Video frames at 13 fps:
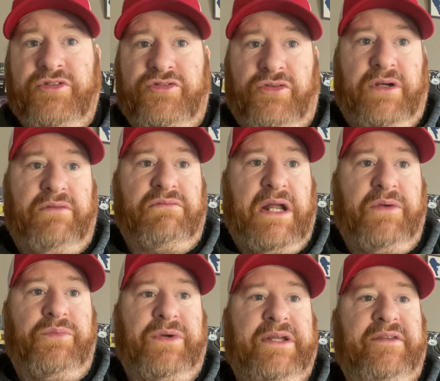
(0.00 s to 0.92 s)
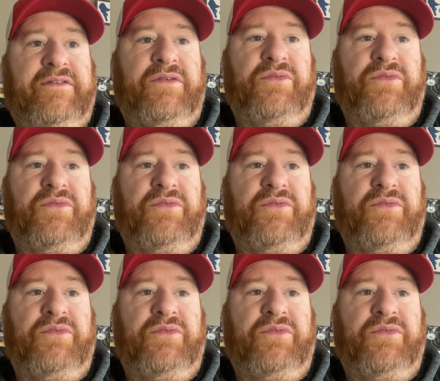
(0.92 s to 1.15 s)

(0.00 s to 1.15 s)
Detroit Red Wings,